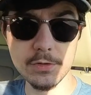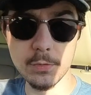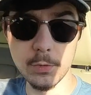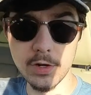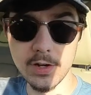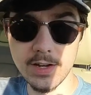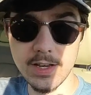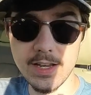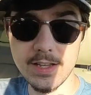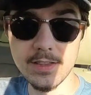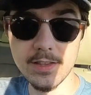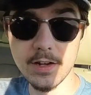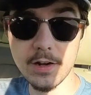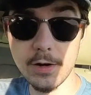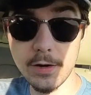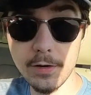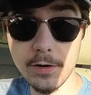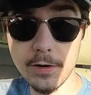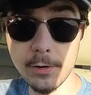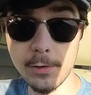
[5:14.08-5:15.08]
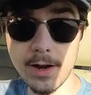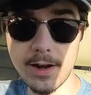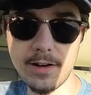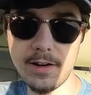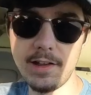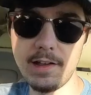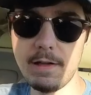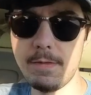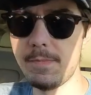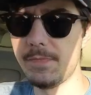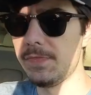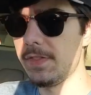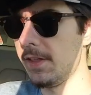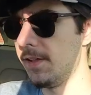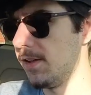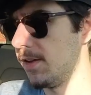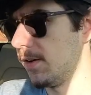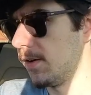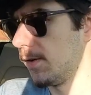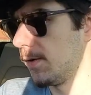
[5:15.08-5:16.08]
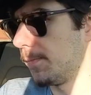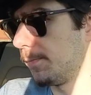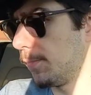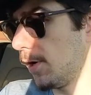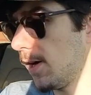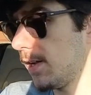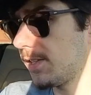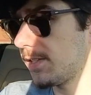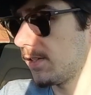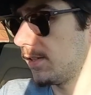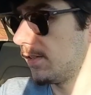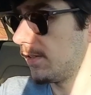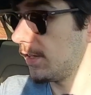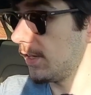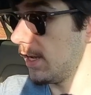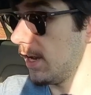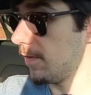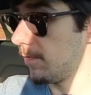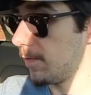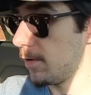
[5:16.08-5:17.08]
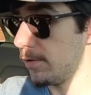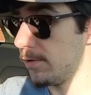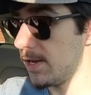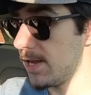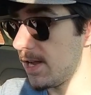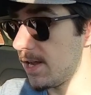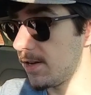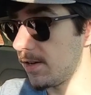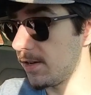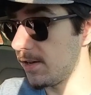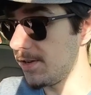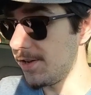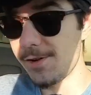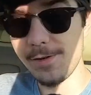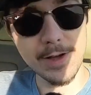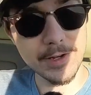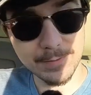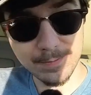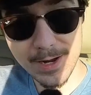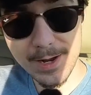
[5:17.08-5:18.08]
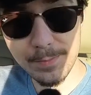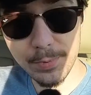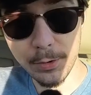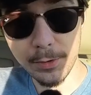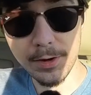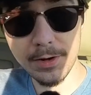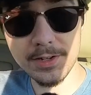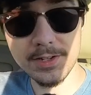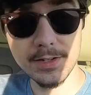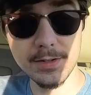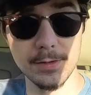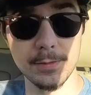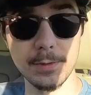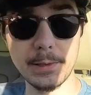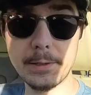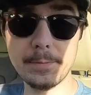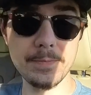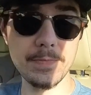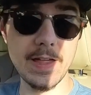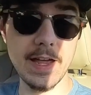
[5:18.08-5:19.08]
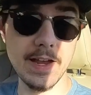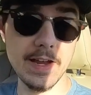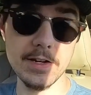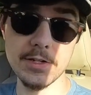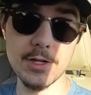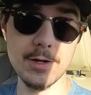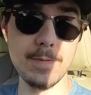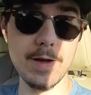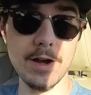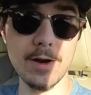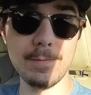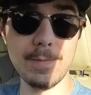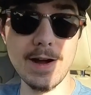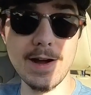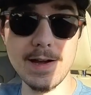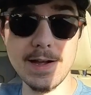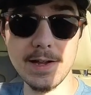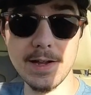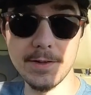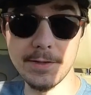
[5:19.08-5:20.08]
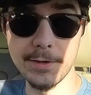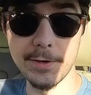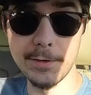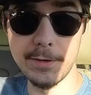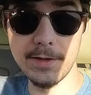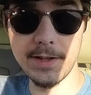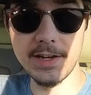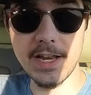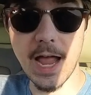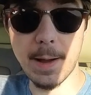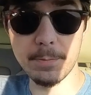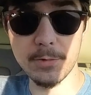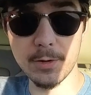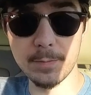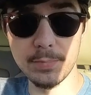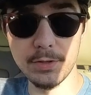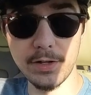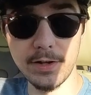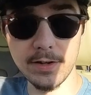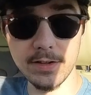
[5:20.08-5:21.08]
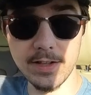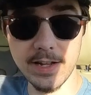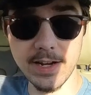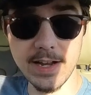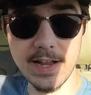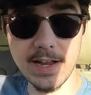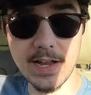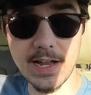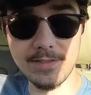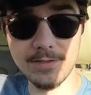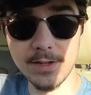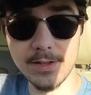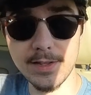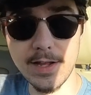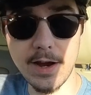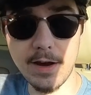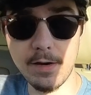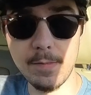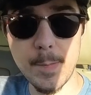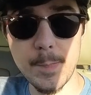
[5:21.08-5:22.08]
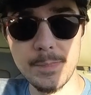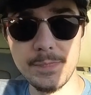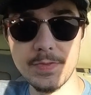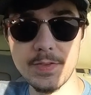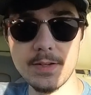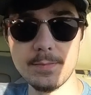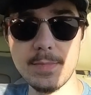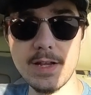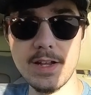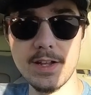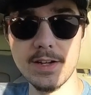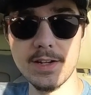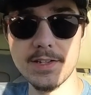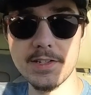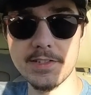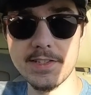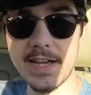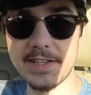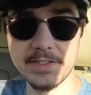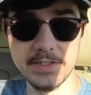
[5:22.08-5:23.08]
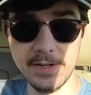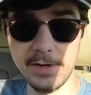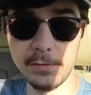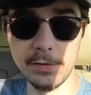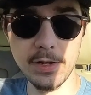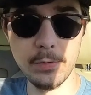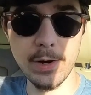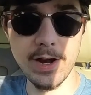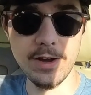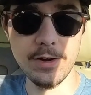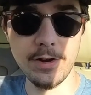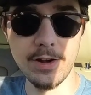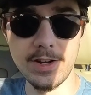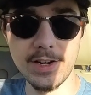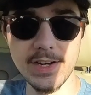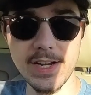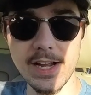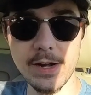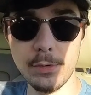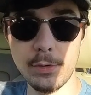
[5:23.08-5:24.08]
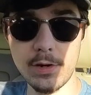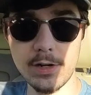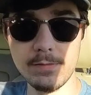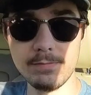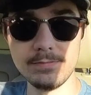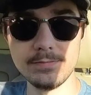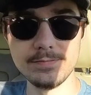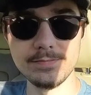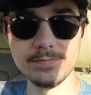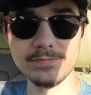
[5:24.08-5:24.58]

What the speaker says: there's one in the cargo area. But if you need a USB port, well, I guess you better buy a little adapter plug like I have in there, because that's the only way you're going to get one.